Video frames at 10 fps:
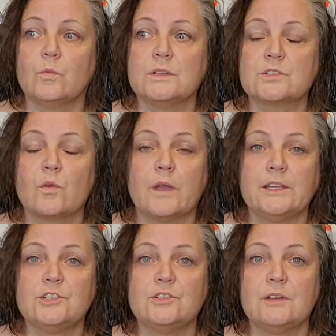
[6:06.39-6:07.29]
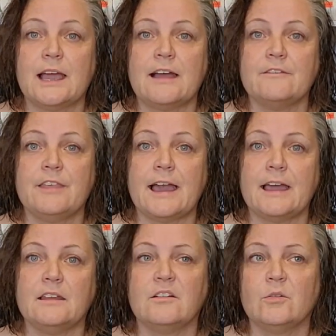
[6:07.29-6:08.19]
was going to have
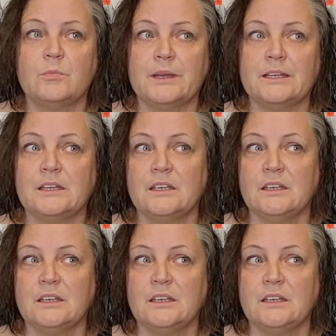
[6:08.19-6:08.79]
that, oh, but